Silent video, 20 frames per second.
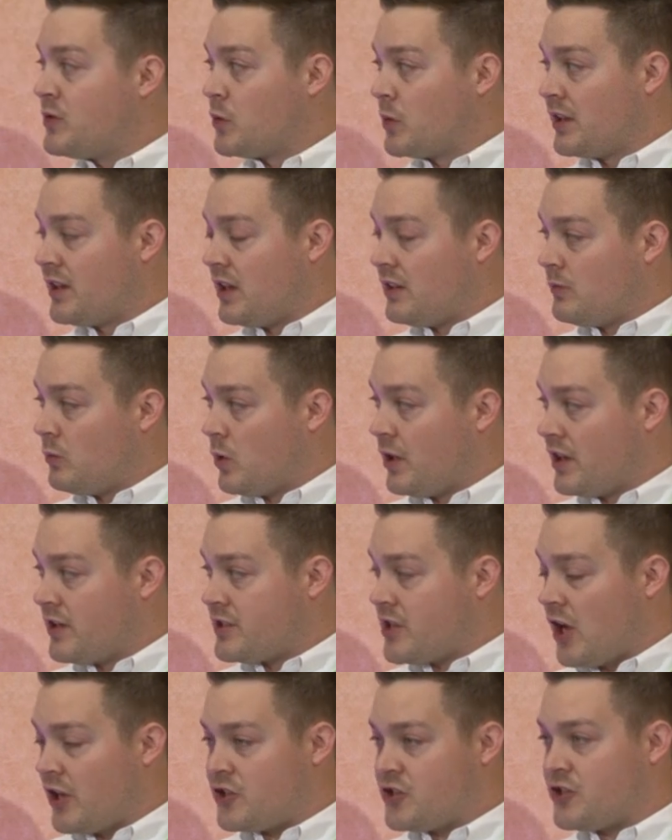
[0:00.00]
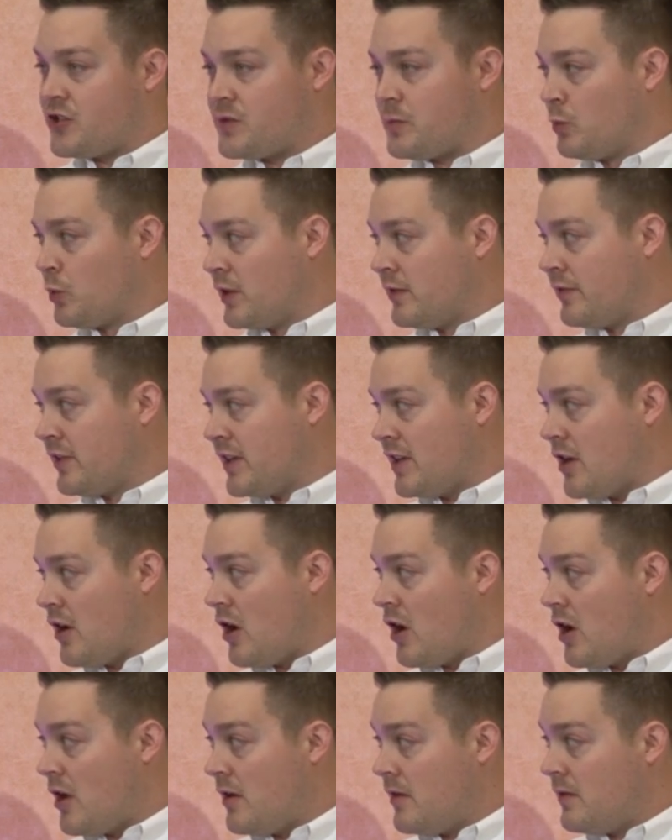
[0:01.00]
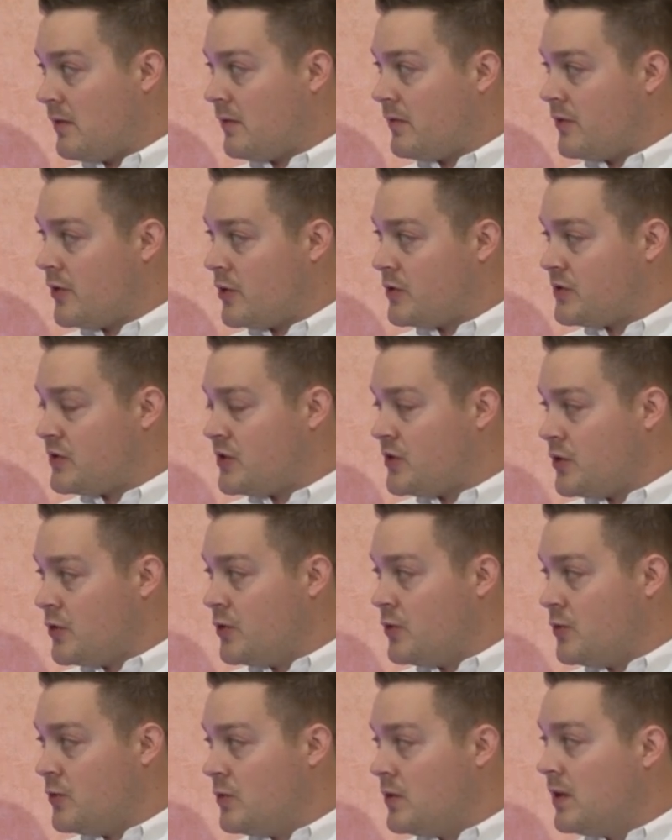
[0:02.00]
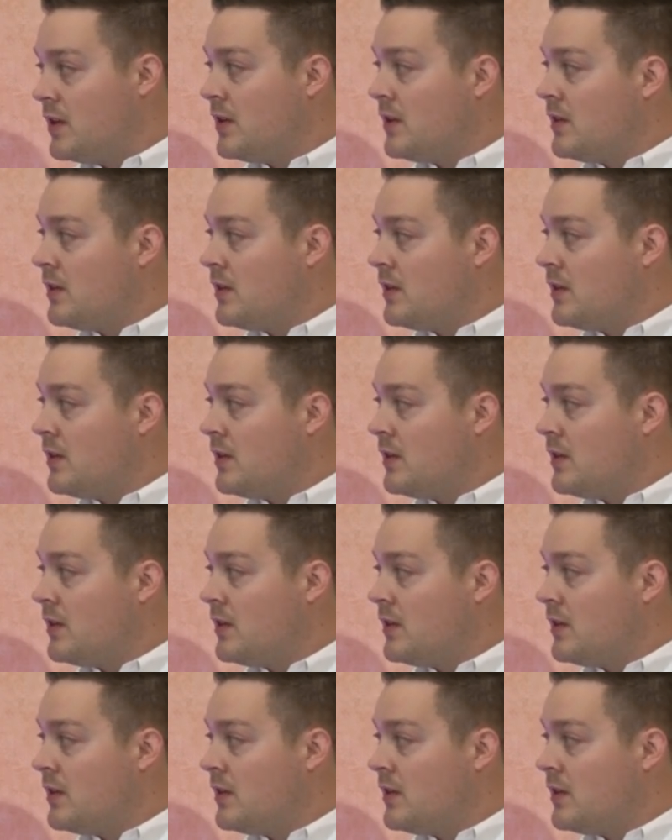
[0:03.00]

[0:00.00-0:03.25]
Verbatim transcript: so we're gonna we're gonna touch just briefly on those two